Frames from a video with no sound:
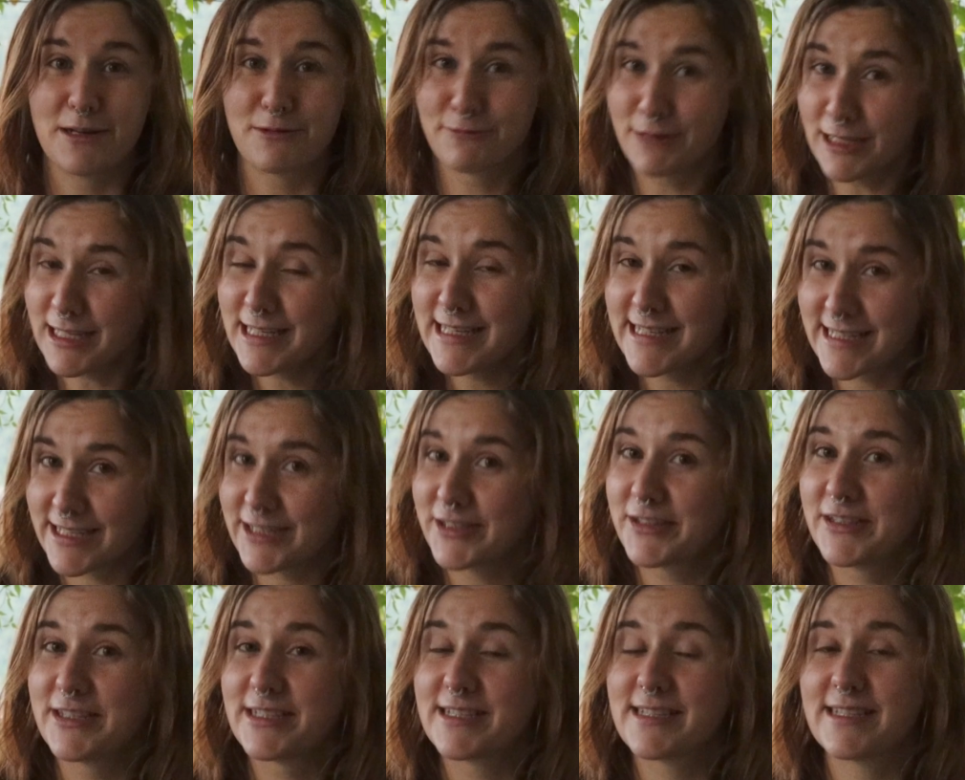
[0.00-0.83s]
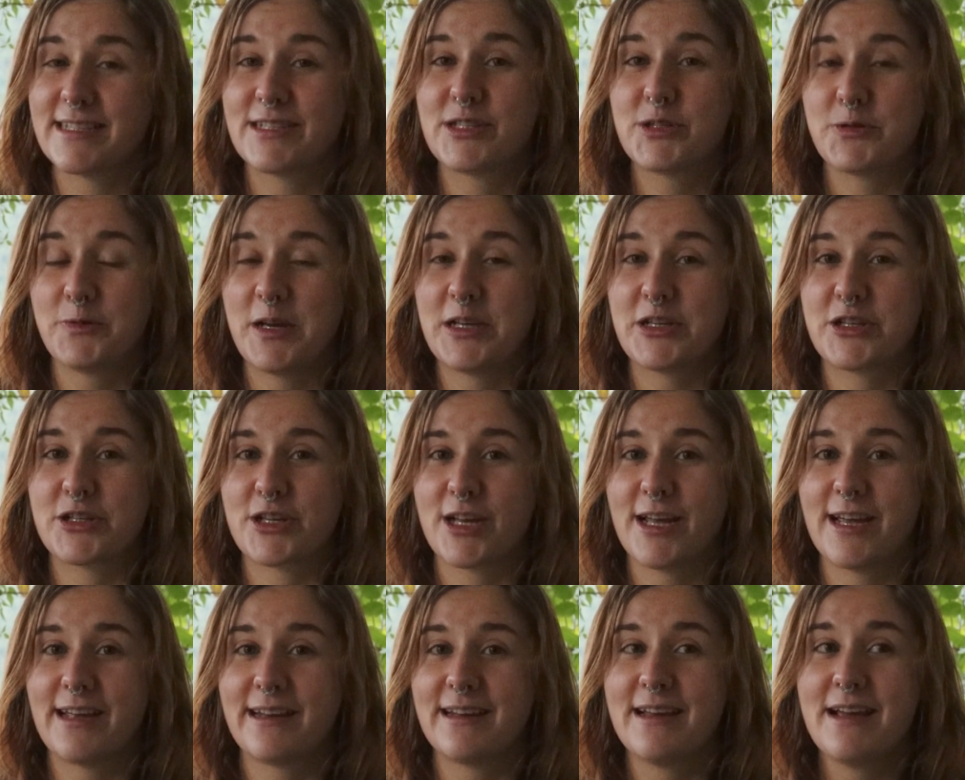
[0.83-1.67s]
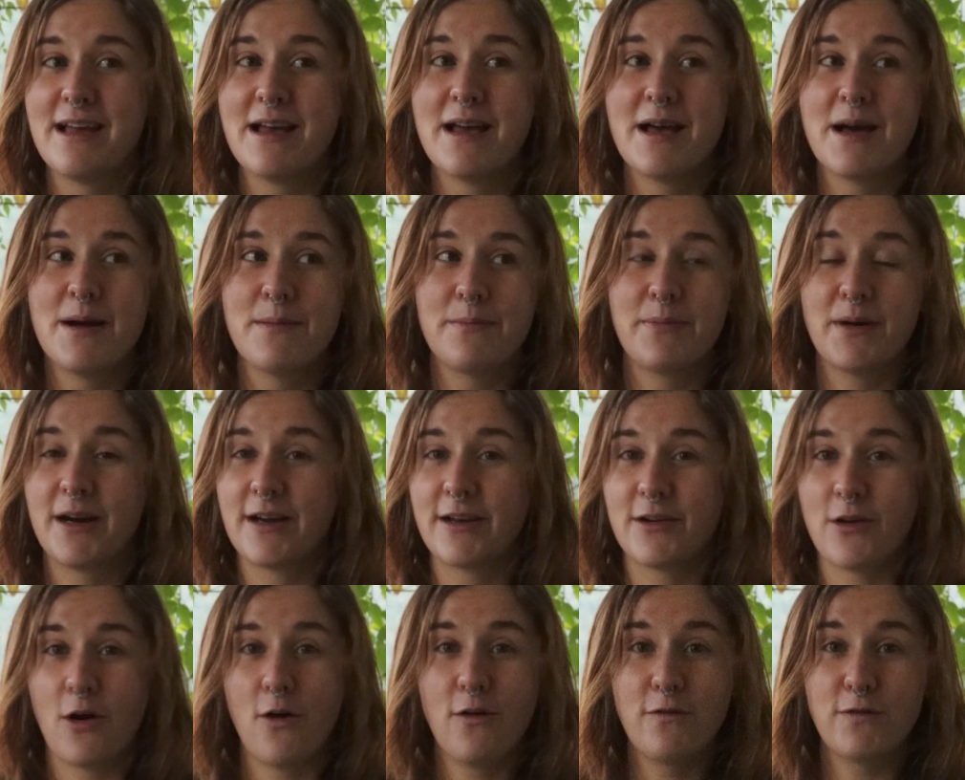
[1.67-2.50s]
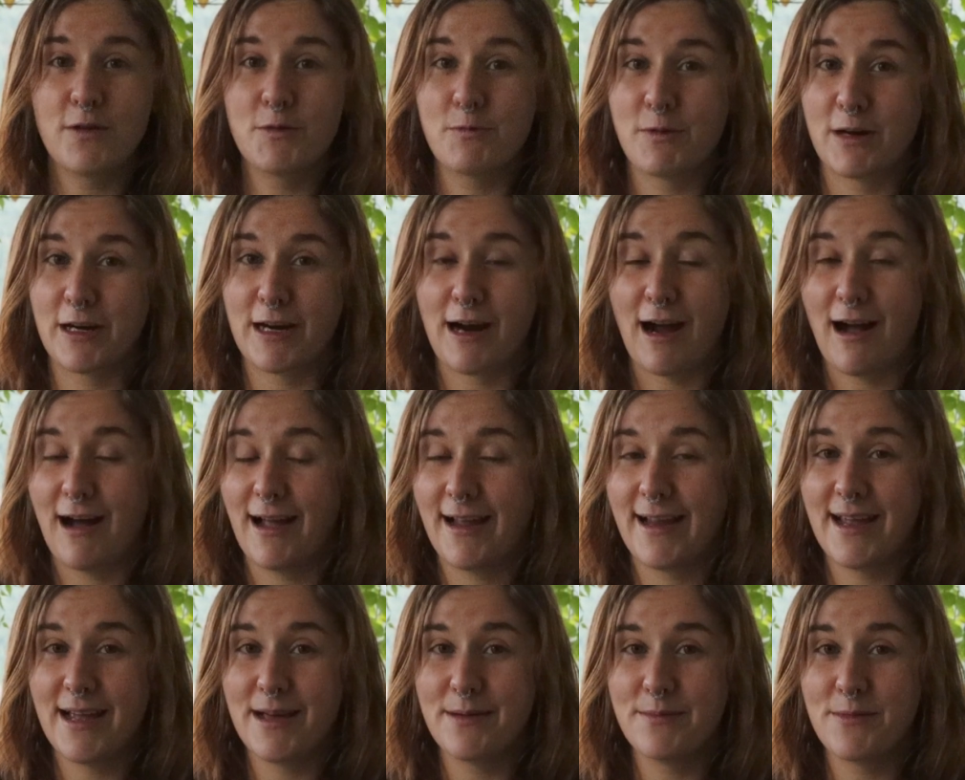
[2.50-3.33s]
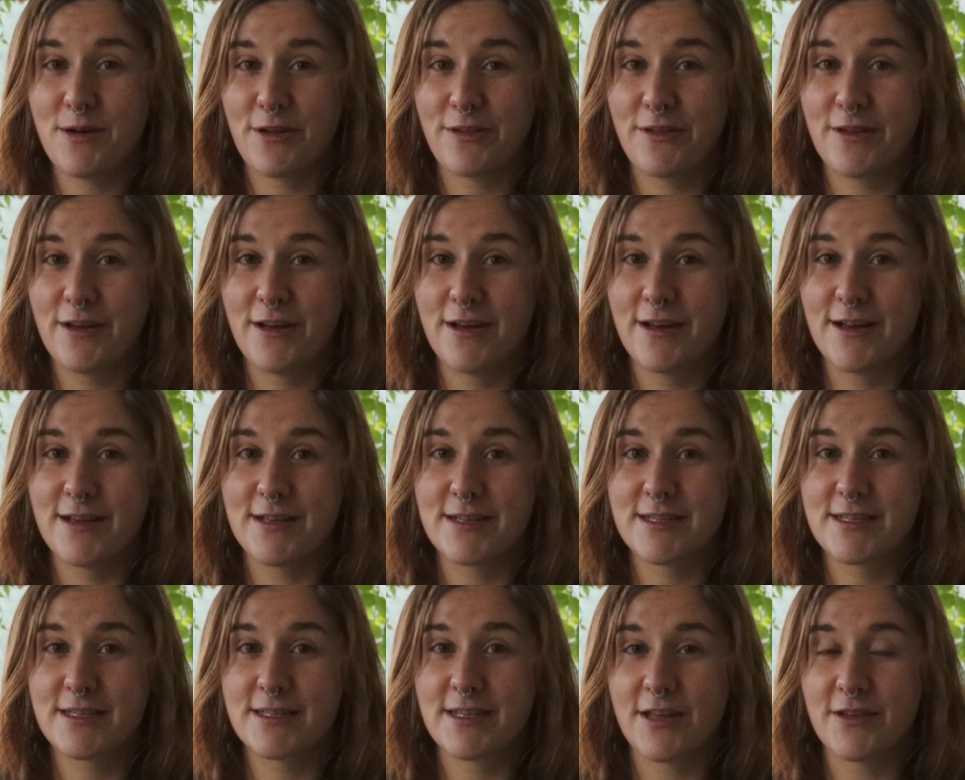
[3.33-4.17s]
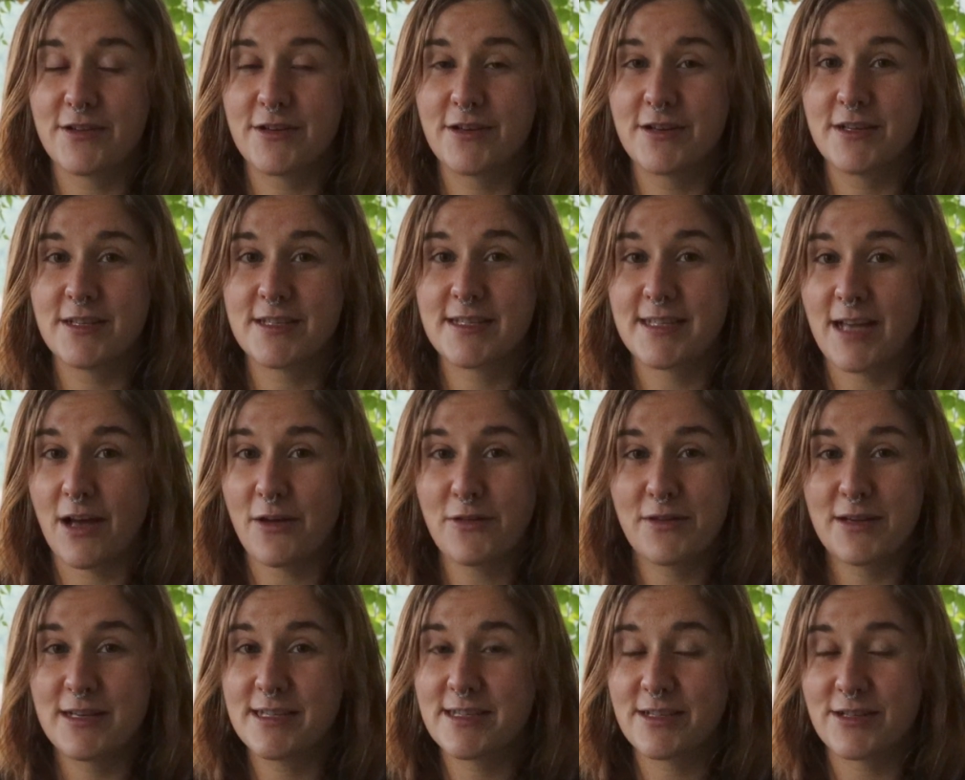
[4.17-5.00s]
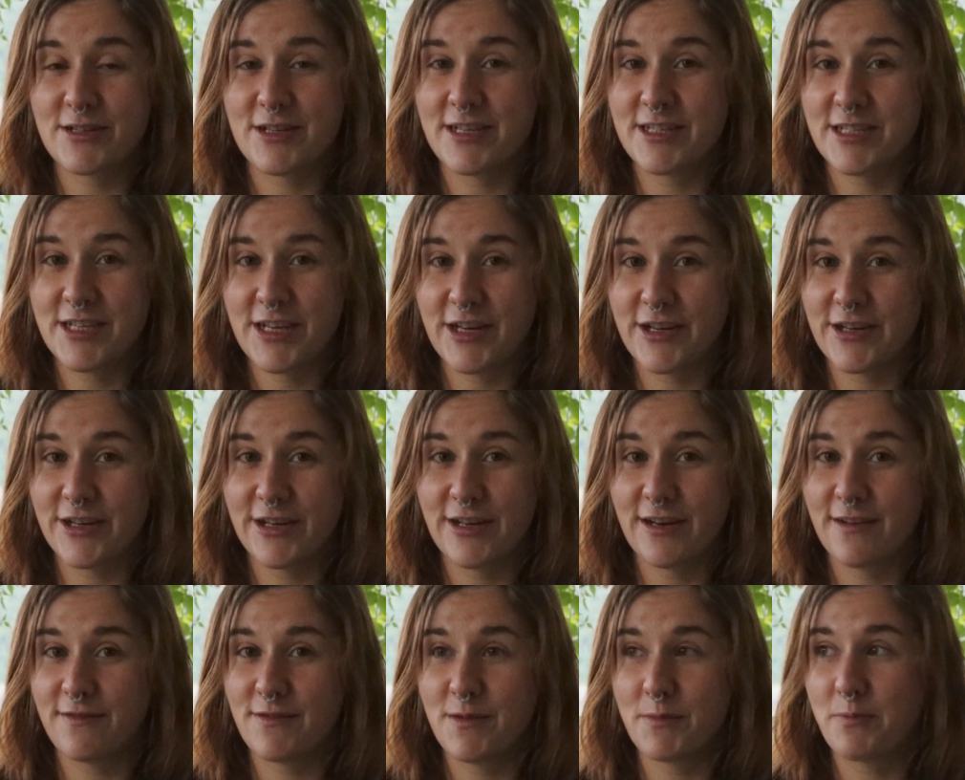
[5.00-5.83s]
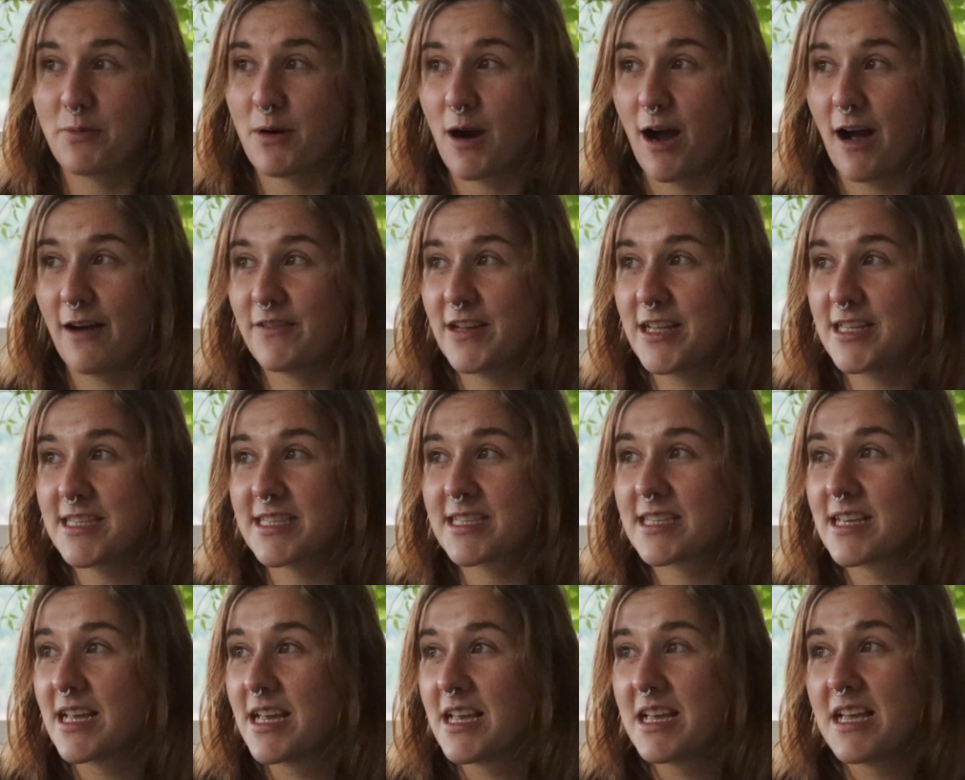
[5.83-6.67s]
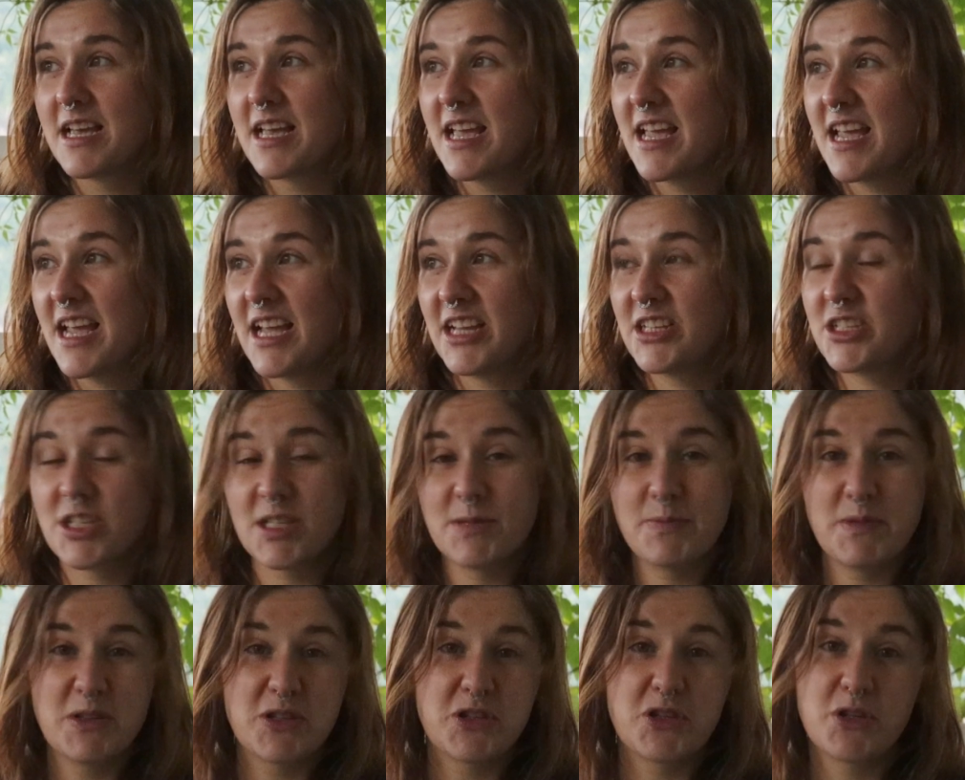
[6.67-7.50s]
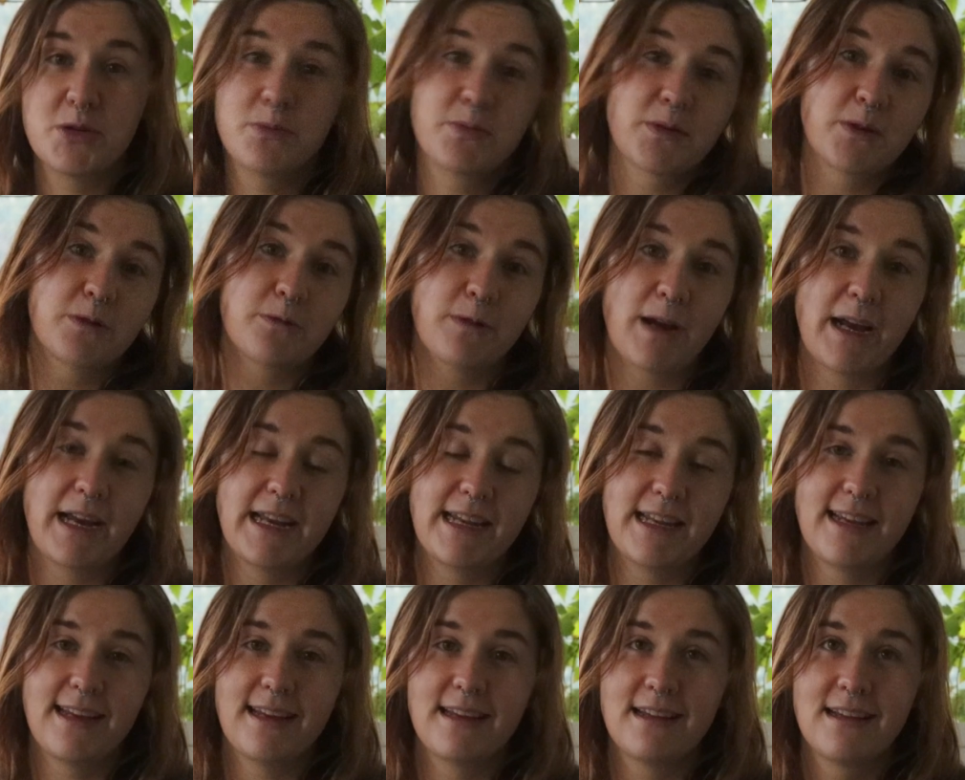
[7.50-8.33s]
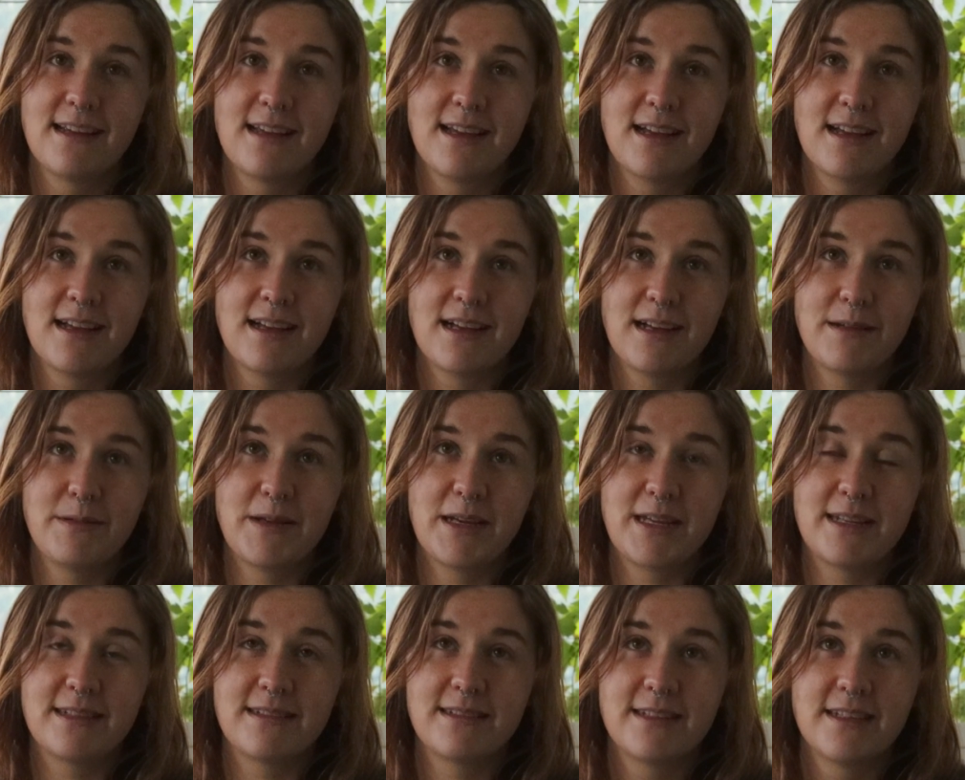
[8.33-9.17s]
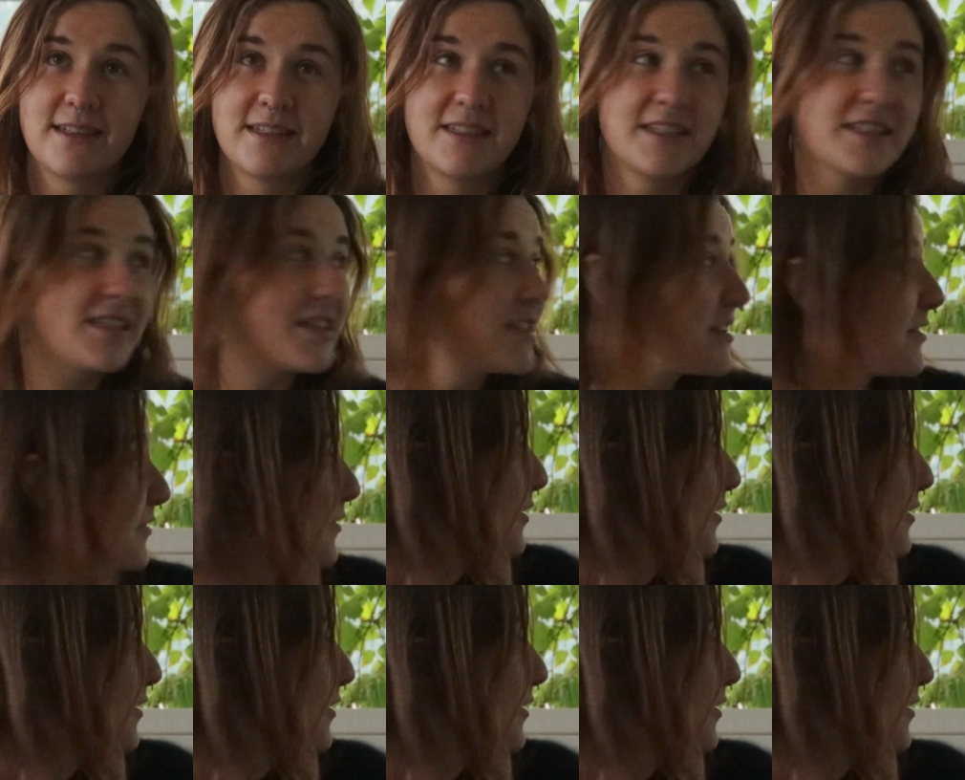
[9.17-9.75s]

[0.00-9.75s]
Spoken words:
a really serious situation. But over where I am on the southeastern interior of the province, it's just been super rainy. I mean, this is the